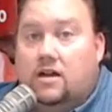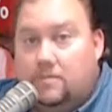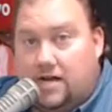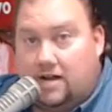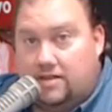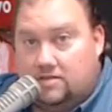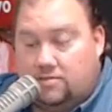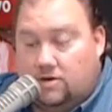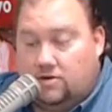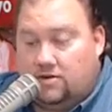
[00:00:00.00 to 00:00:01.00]
about on this
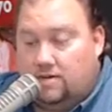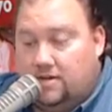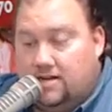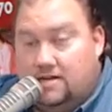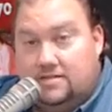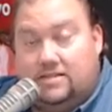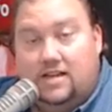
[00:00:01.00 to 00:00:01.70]
program, because